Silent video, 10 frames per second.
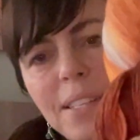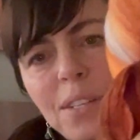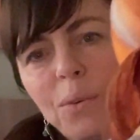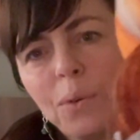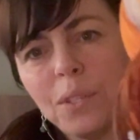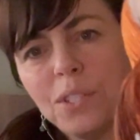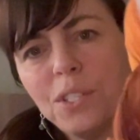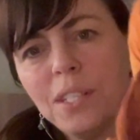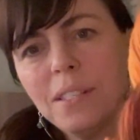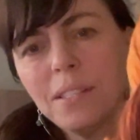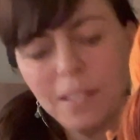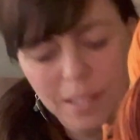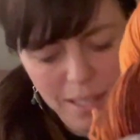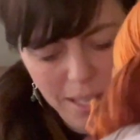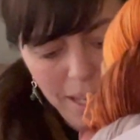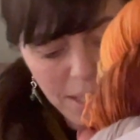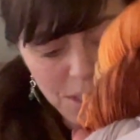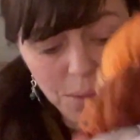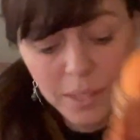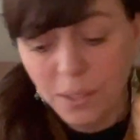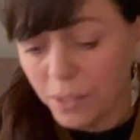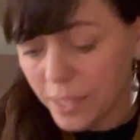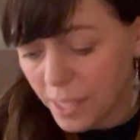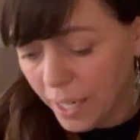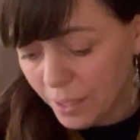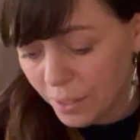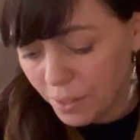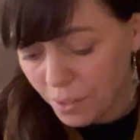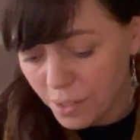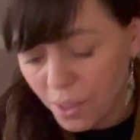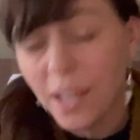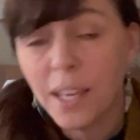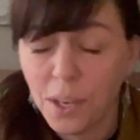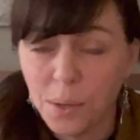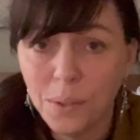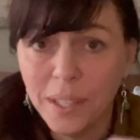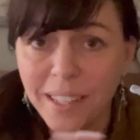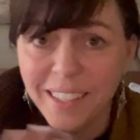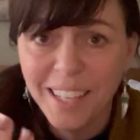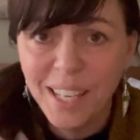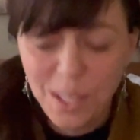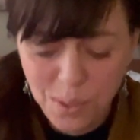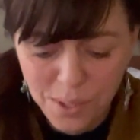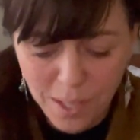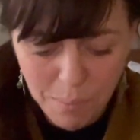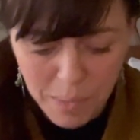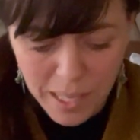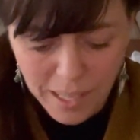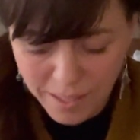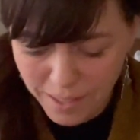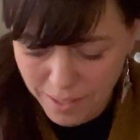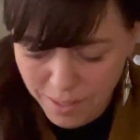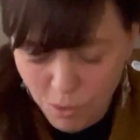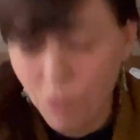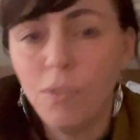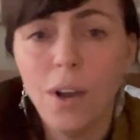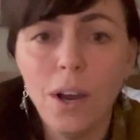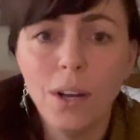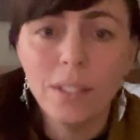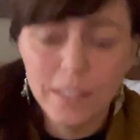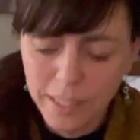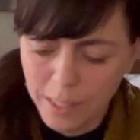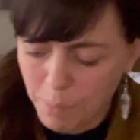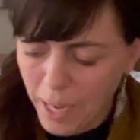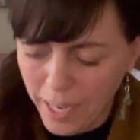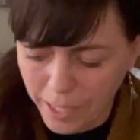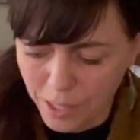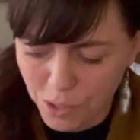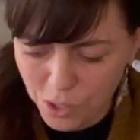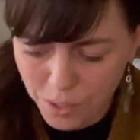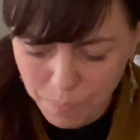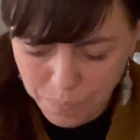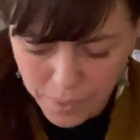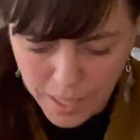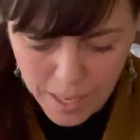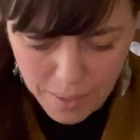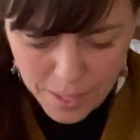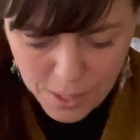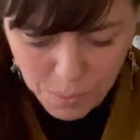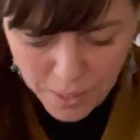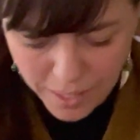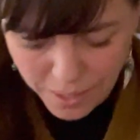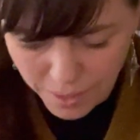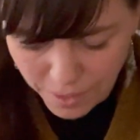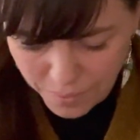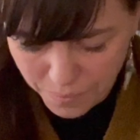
and oranges. So literally, Tyler, thank you. You sent me fall in a package. This one here